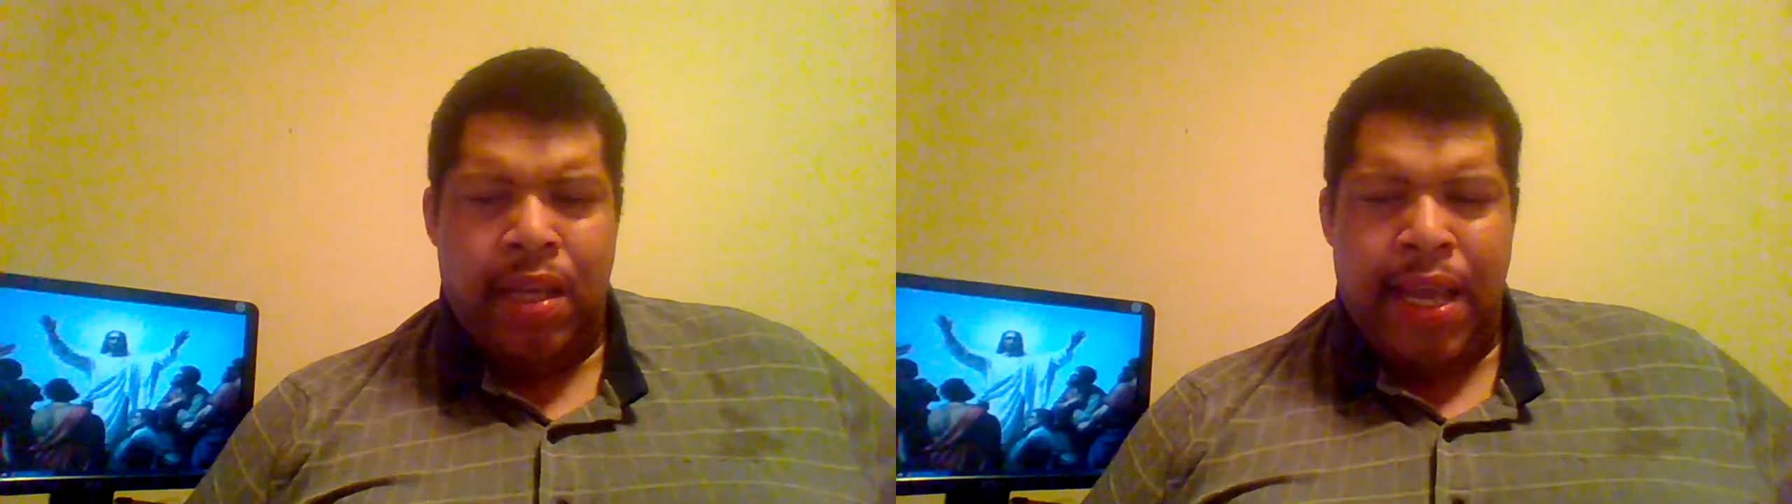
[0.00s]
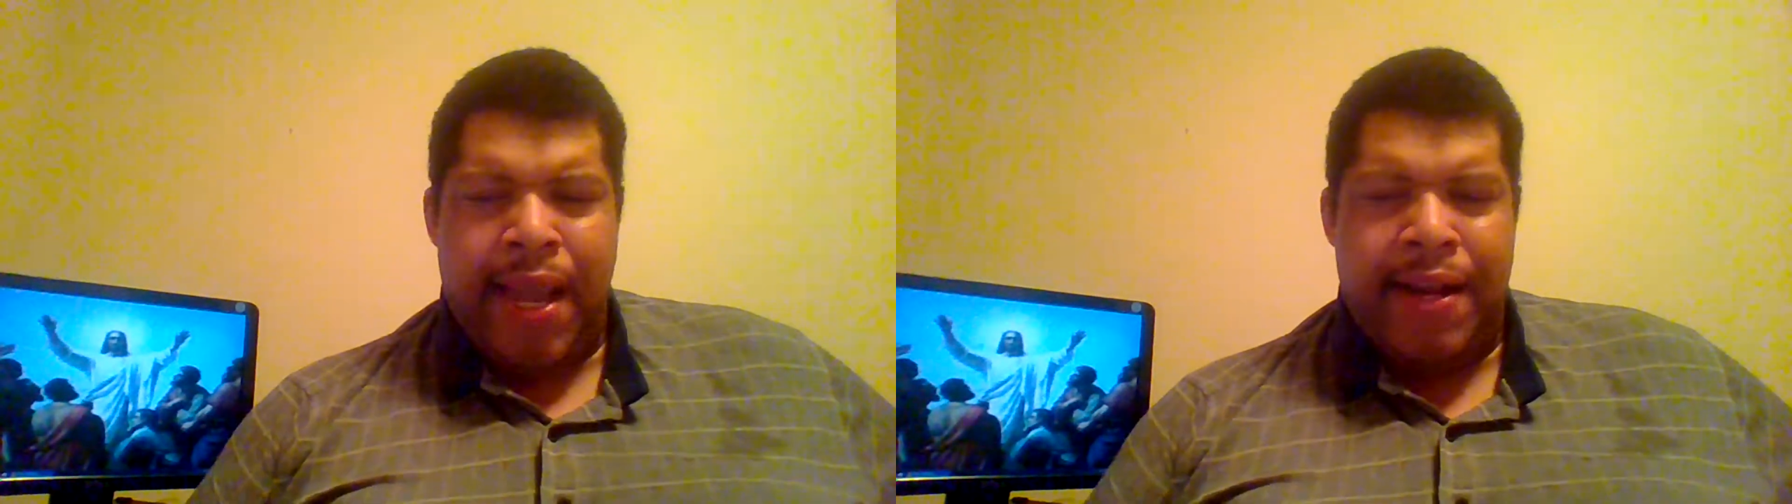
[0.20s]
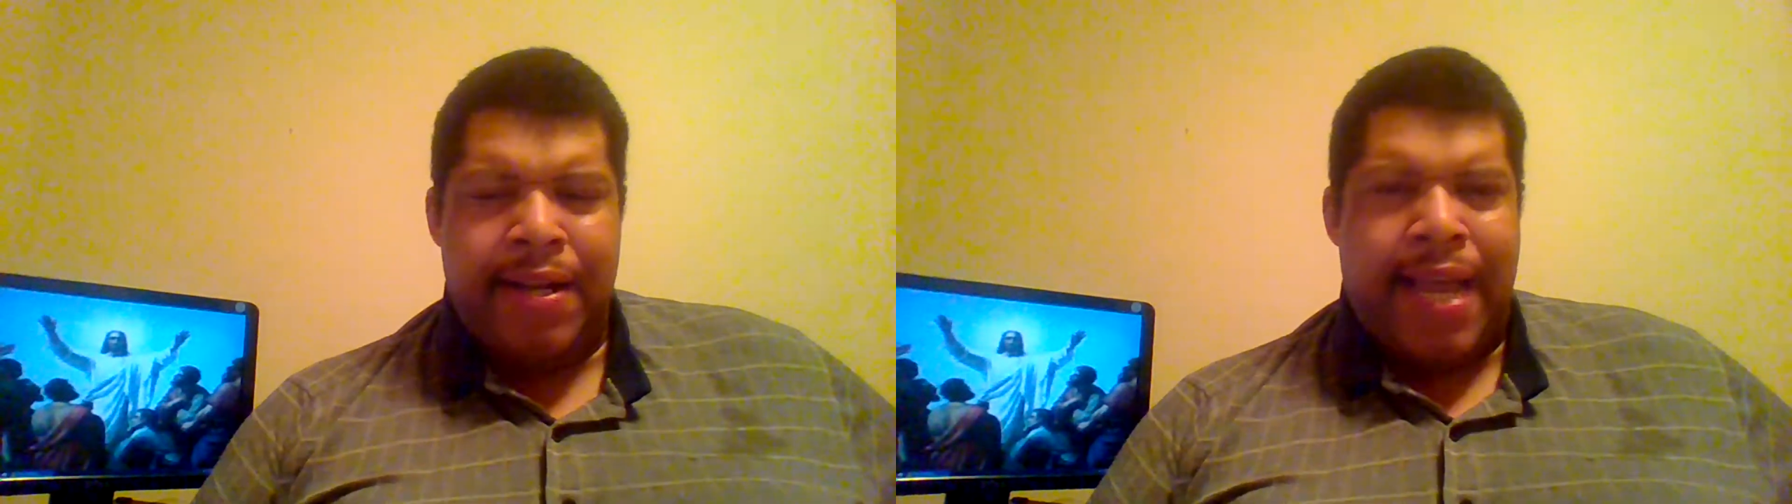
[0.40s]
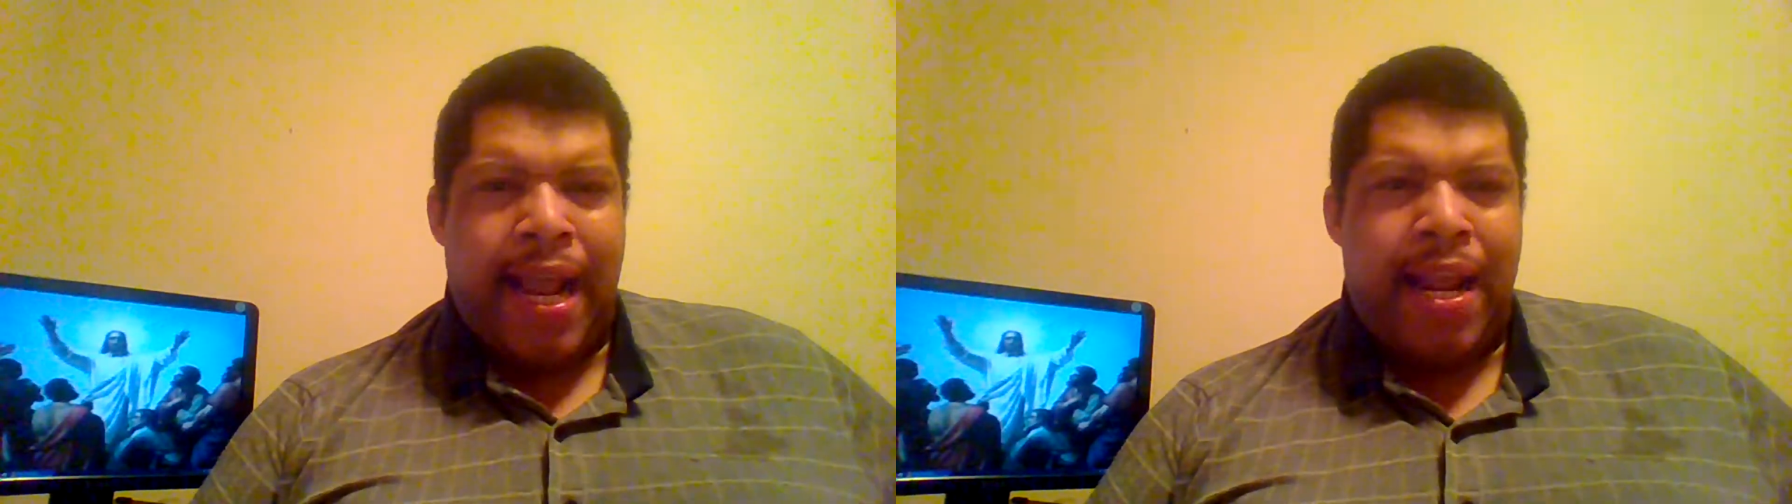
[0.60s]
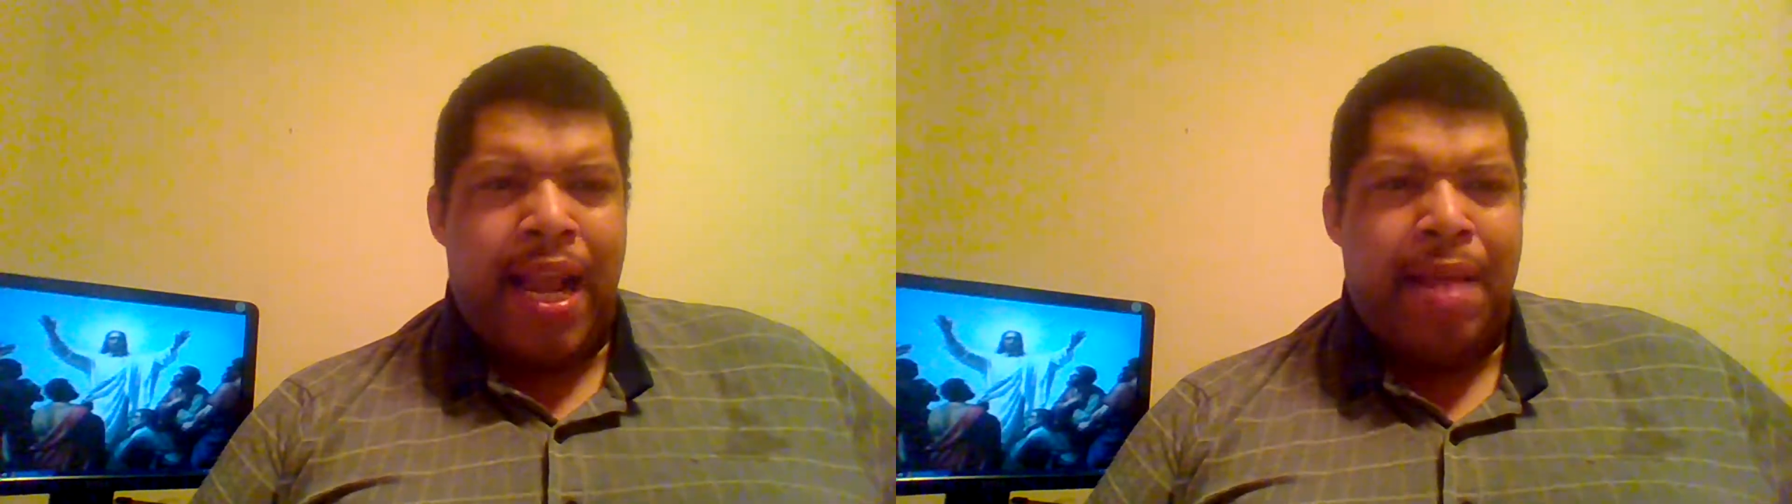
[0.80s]
any
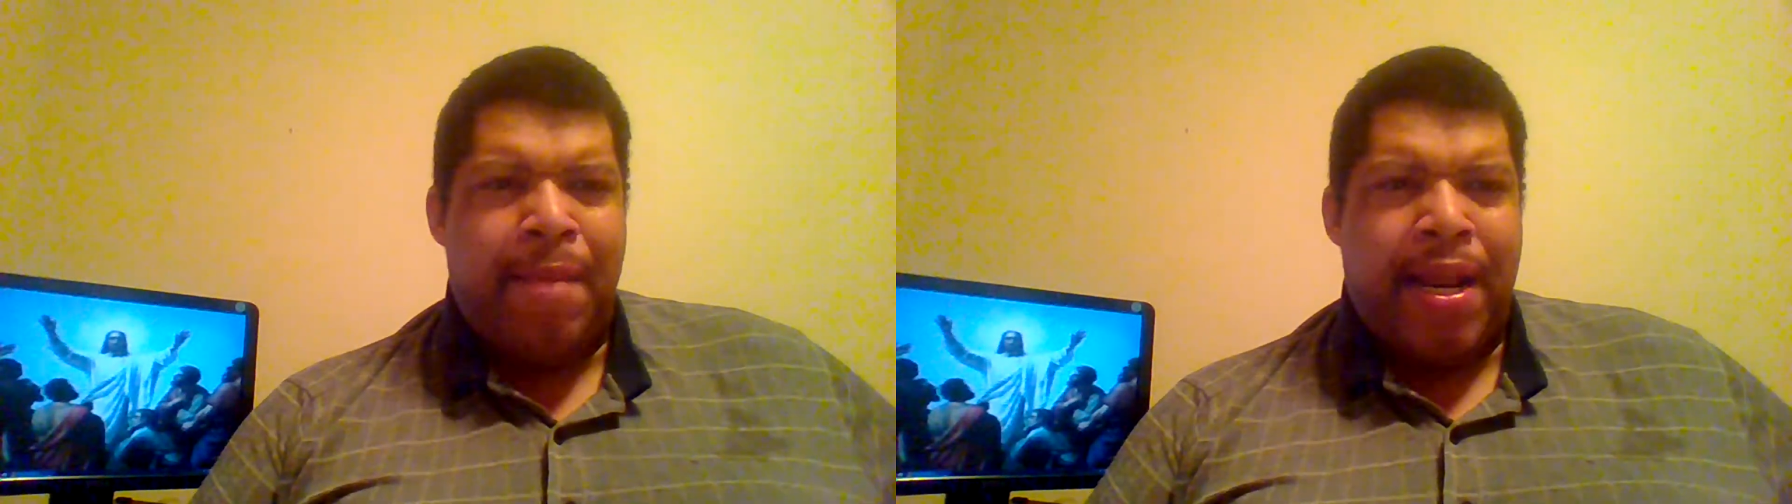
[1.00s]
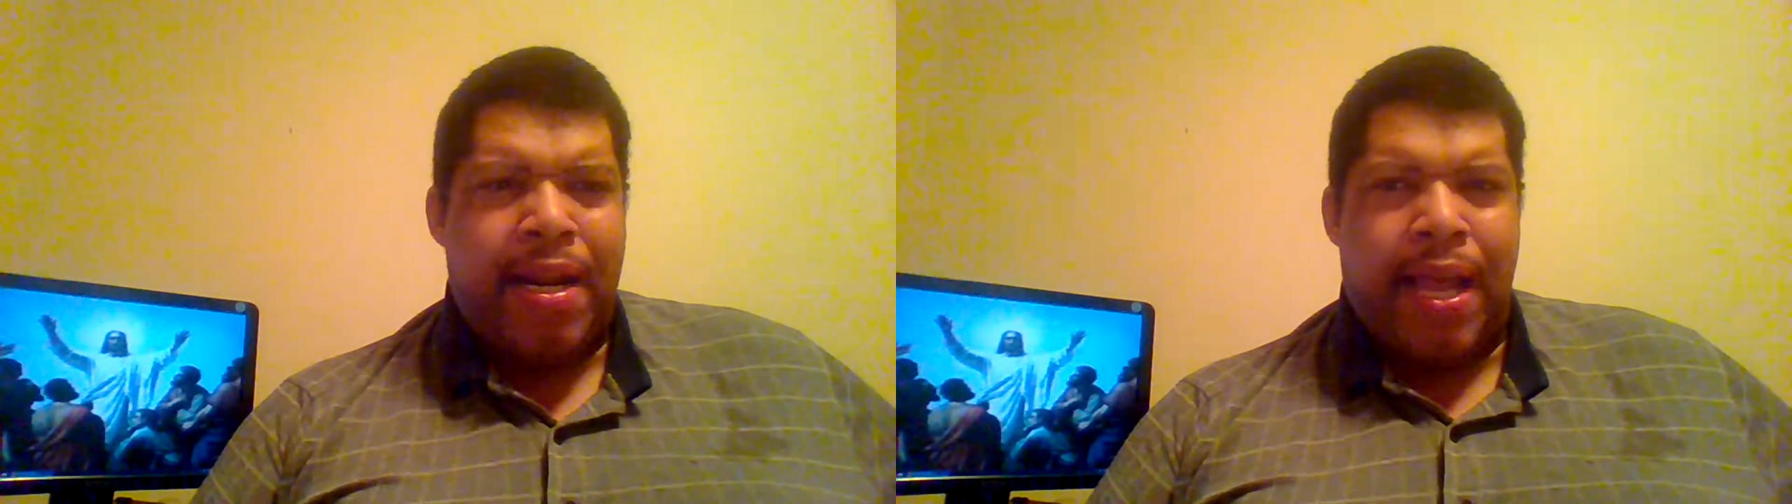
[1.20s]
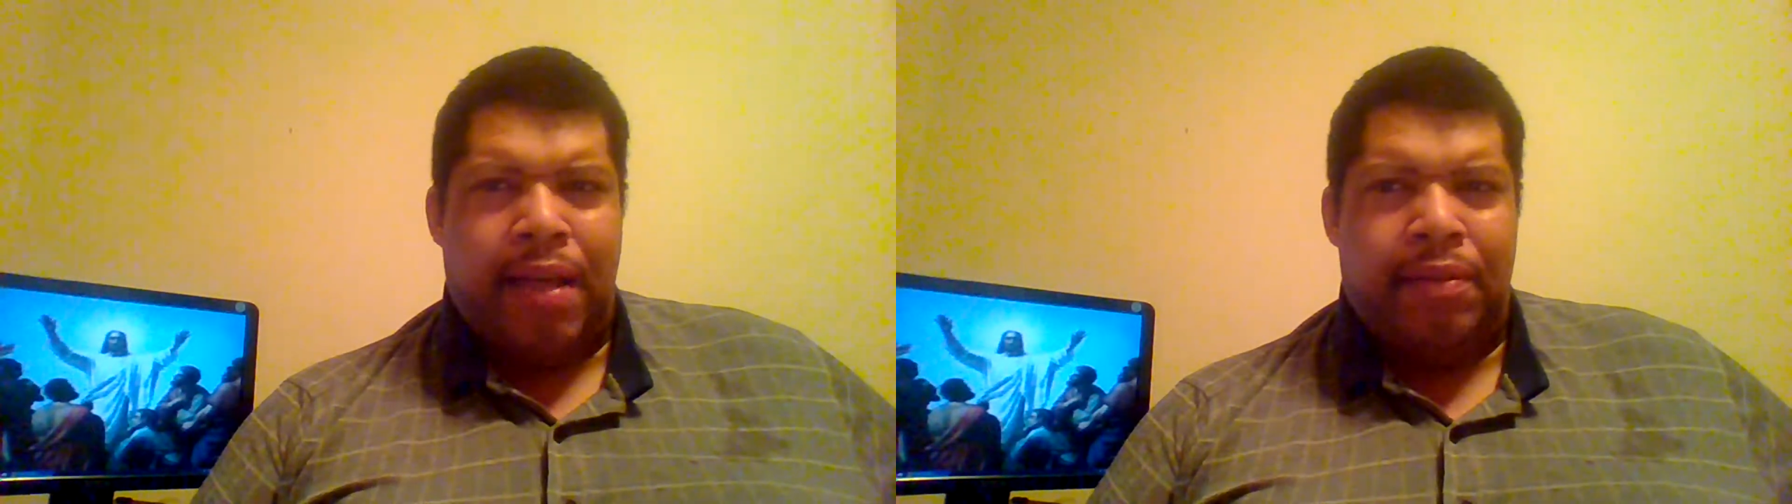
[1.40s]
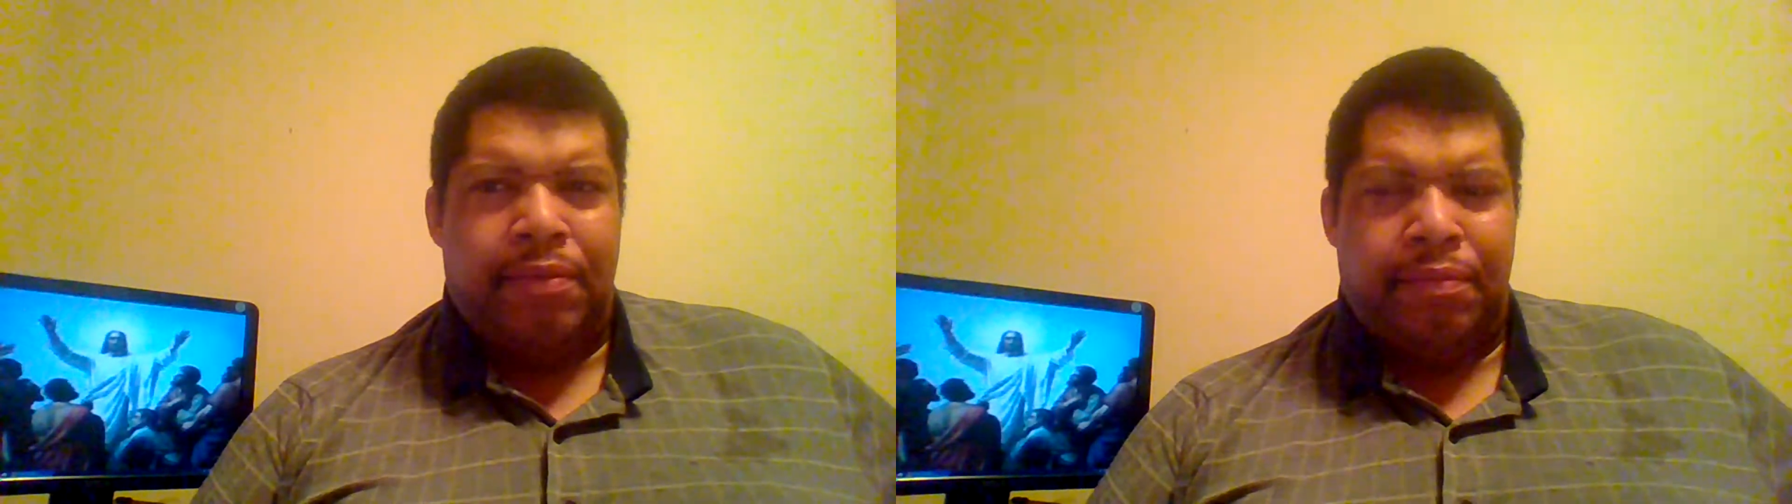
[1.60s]
day, any minute now.